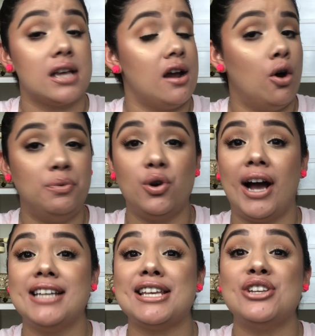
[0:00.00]
I hope you
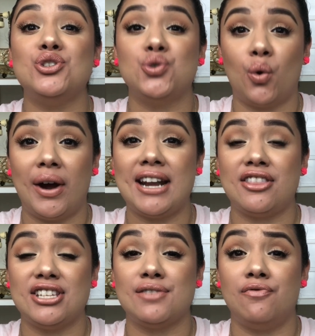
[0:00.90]
guys
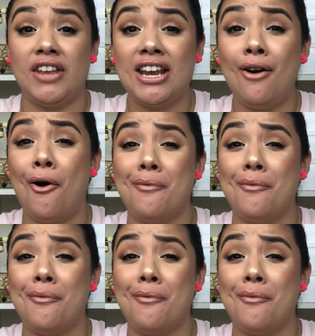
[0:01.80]
enjoyed this video.